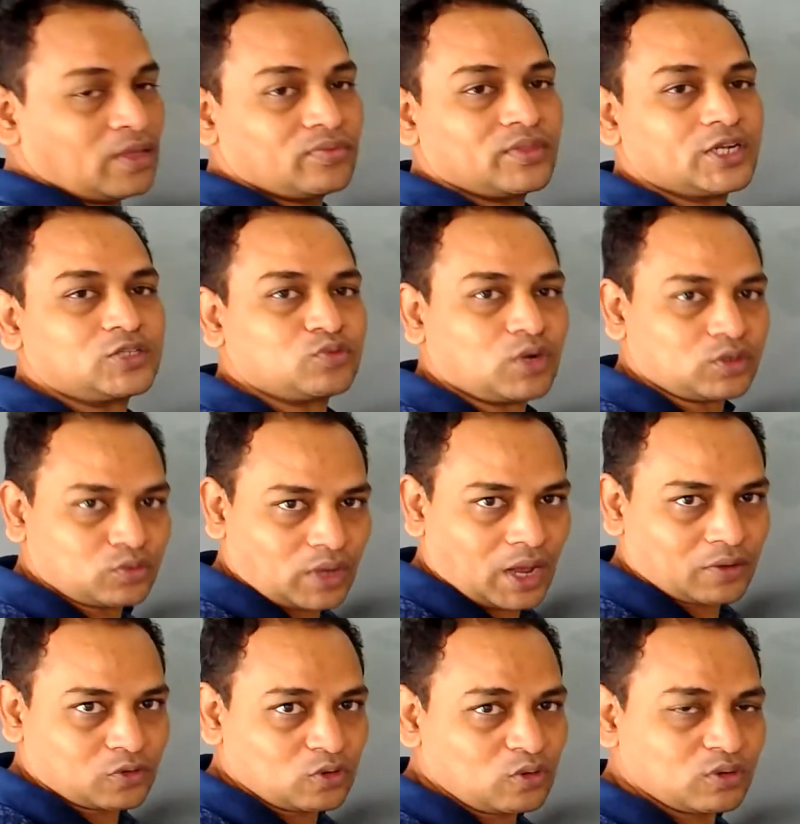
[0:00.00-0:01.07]
That's what we
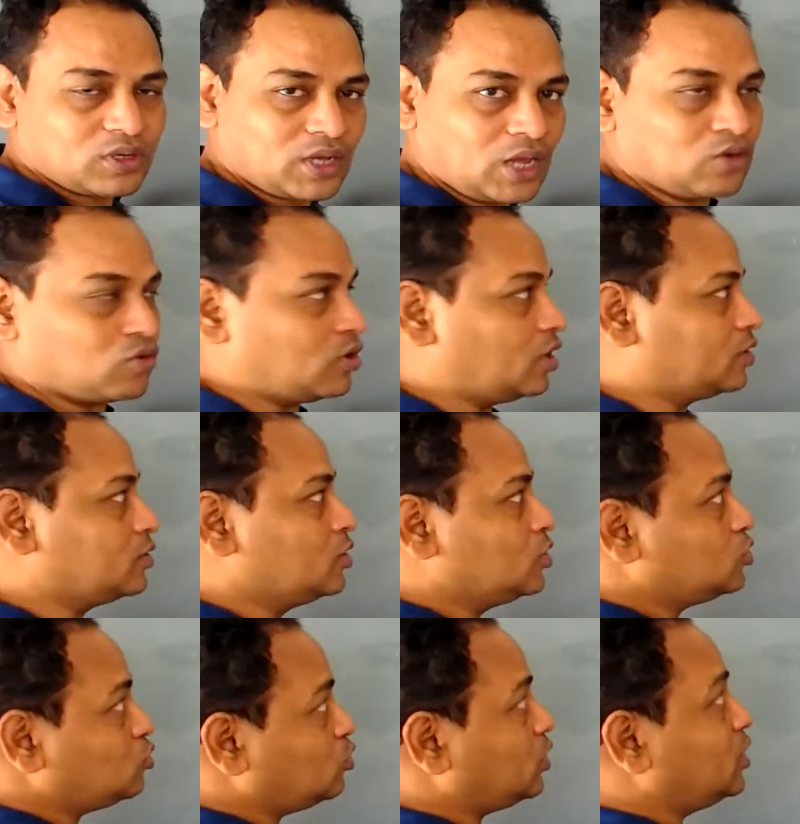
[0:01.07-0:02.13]
have to calculate.
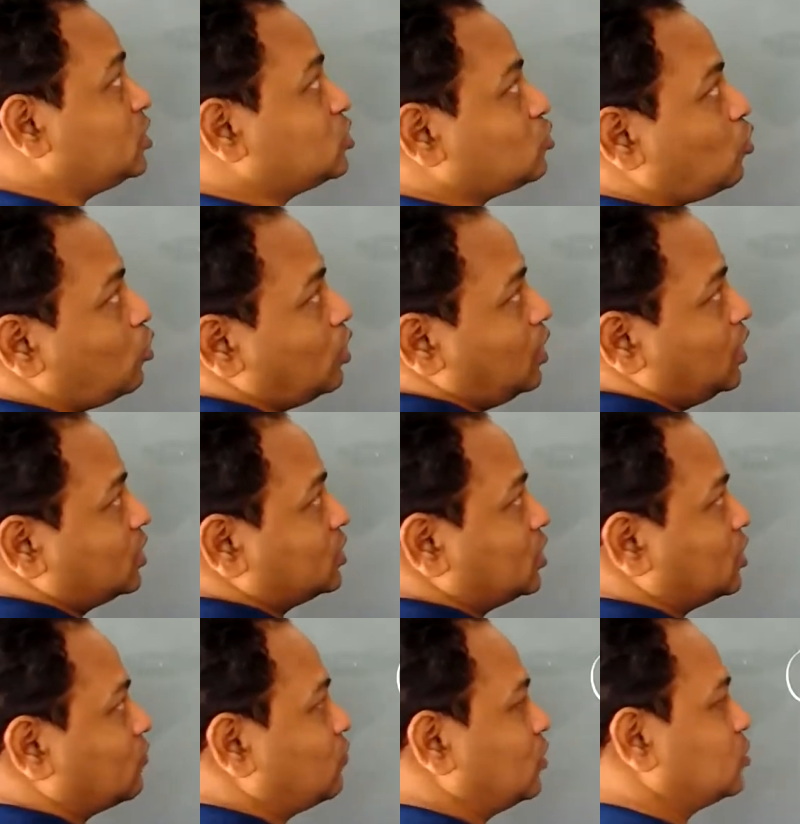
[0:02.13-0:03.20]
So that is called
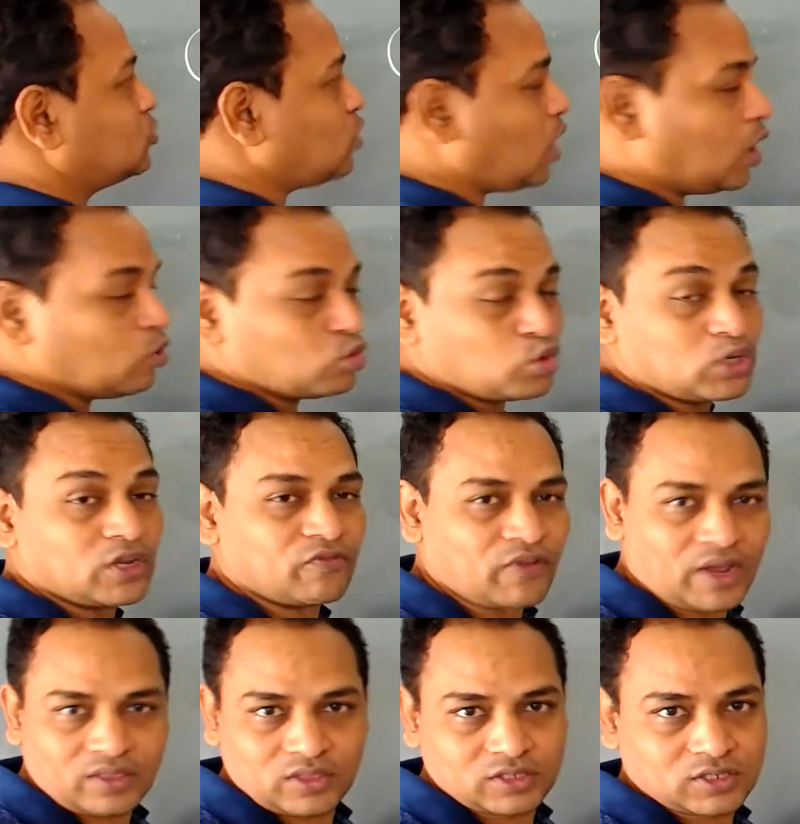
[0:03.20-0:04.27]
electric field. So how to
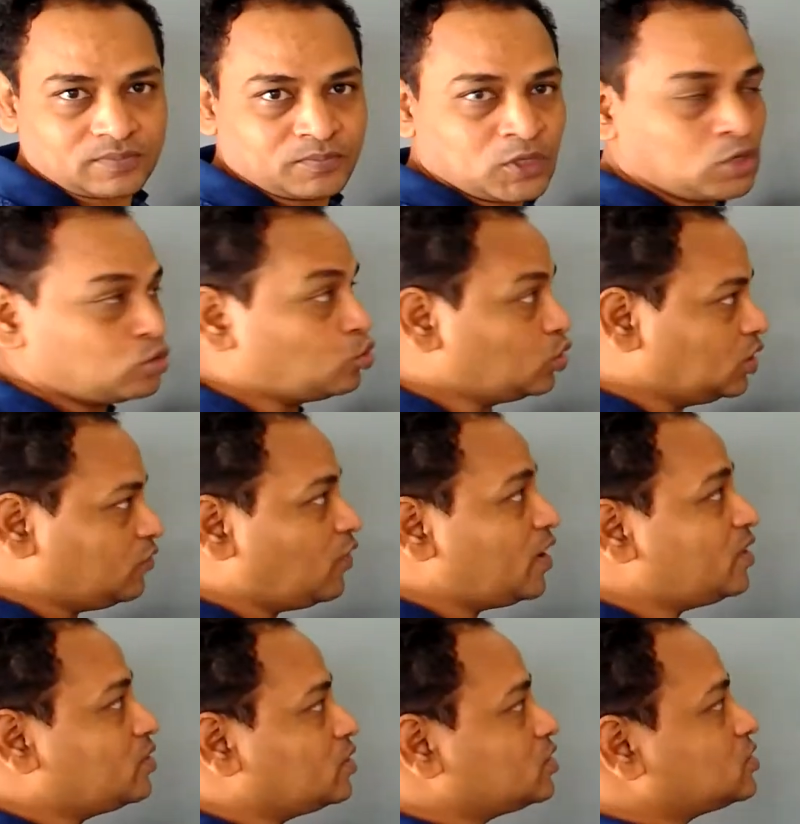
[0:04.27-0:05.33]
define this? To
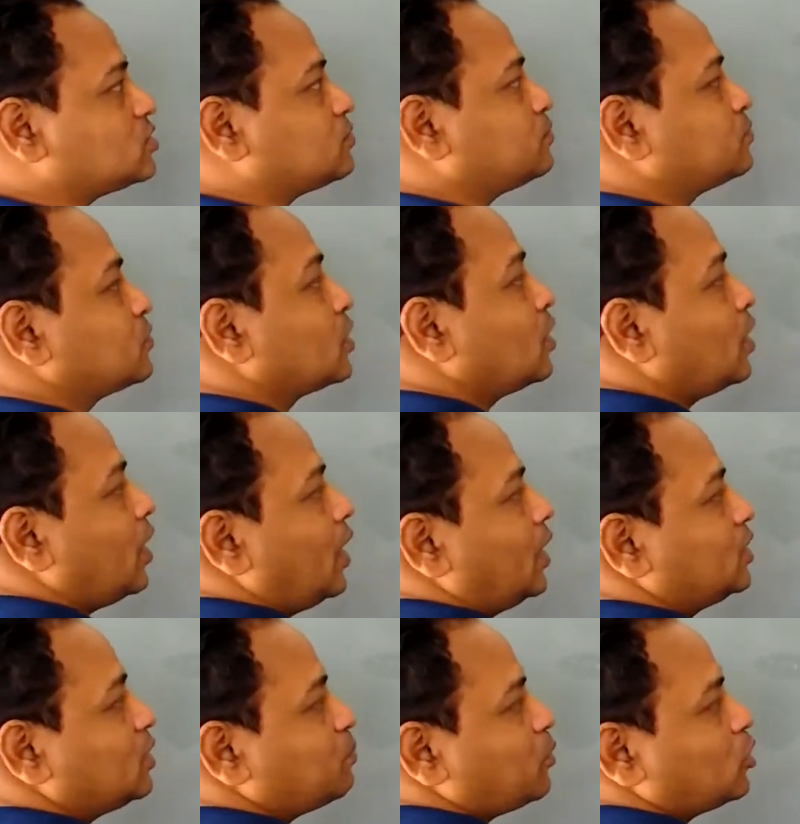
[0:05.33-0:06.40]
define this,
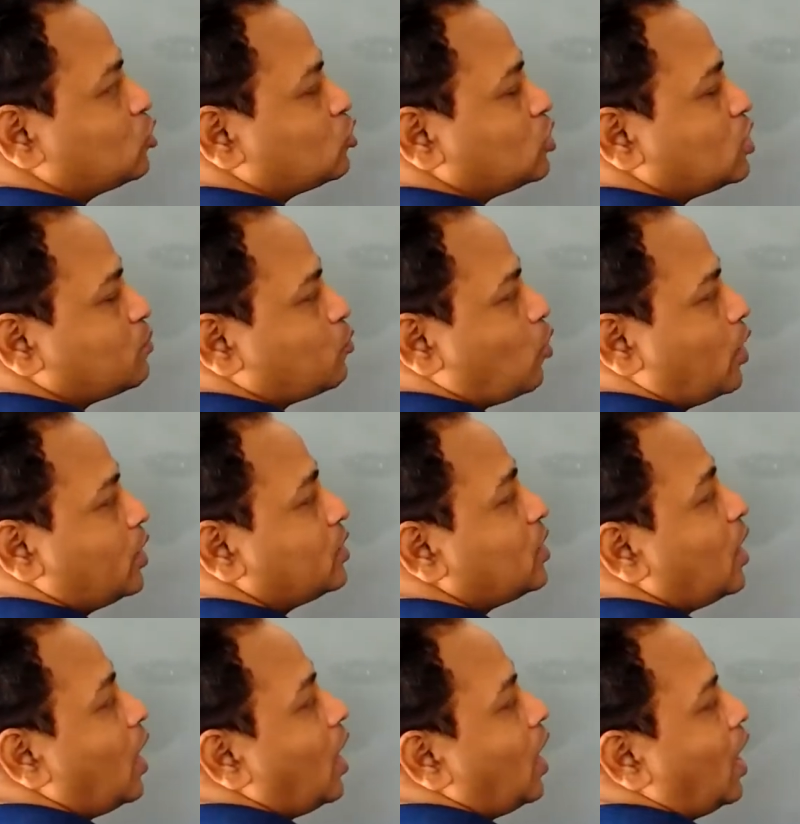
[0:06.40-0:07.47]
at a particular
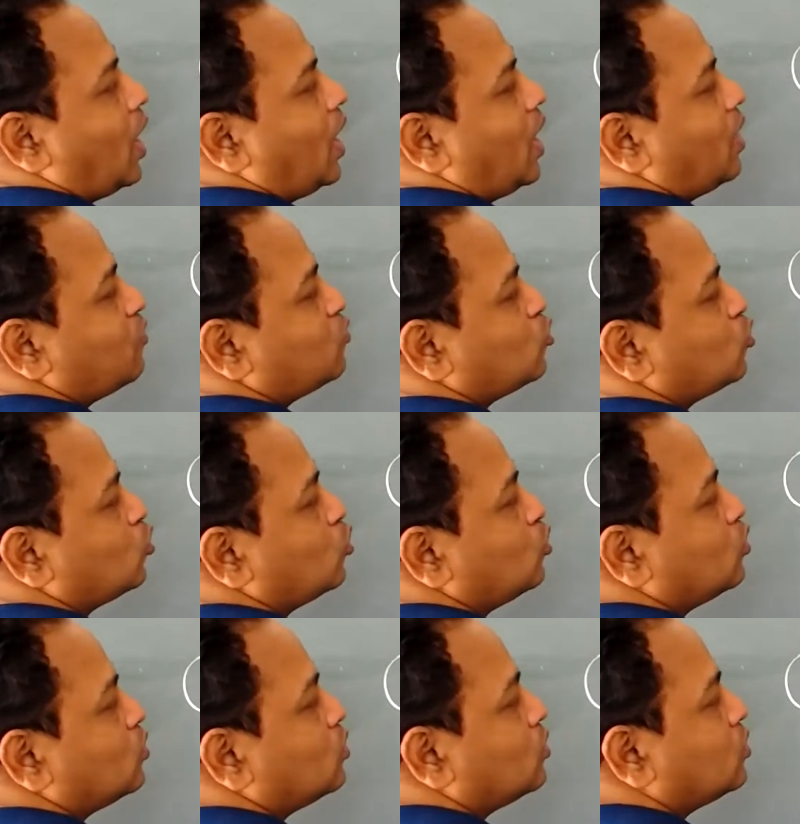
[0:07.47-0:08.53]
point, I have
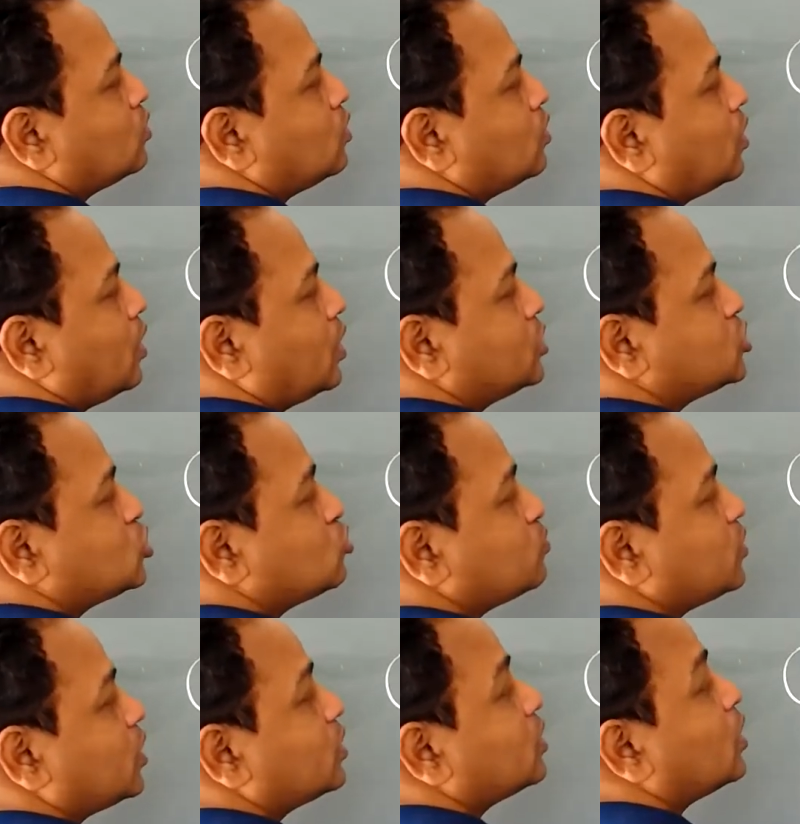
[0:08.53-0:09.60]
to assume
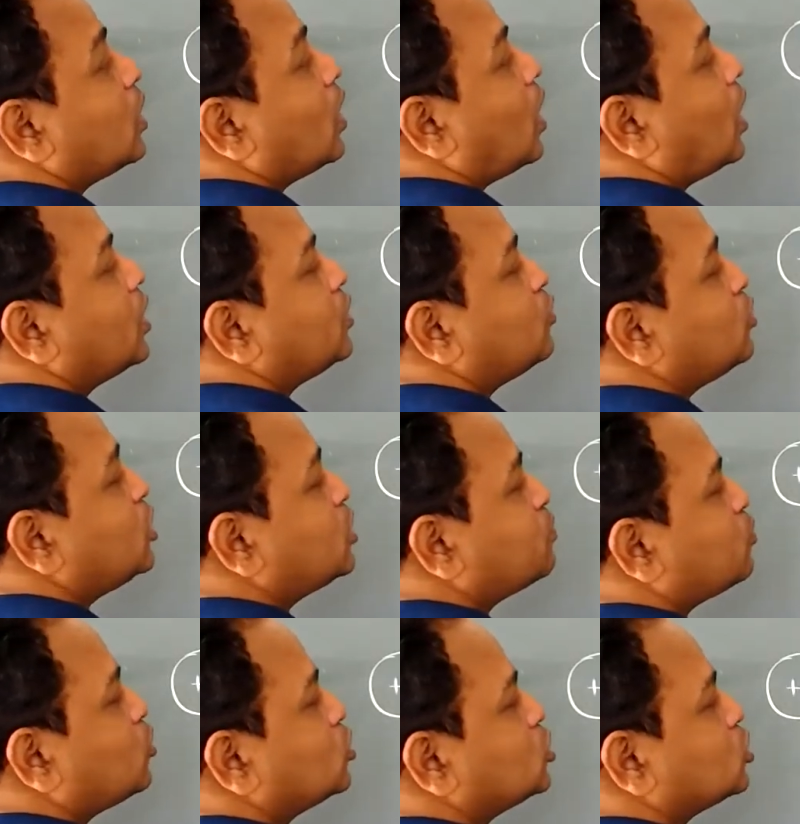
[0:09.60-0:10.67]
that a unit
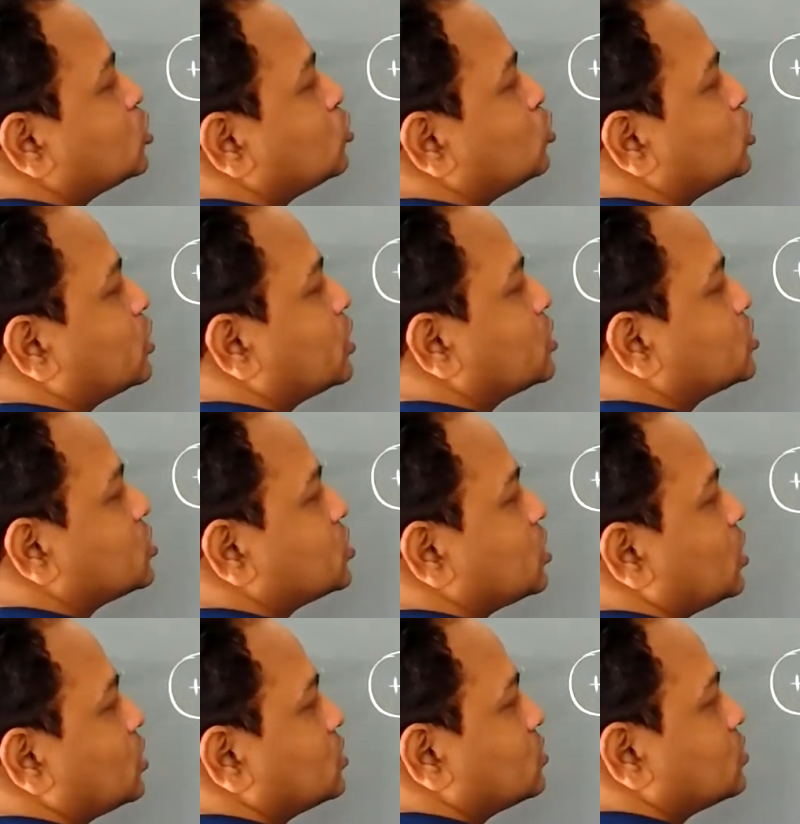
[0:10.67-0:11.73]
positive test charge.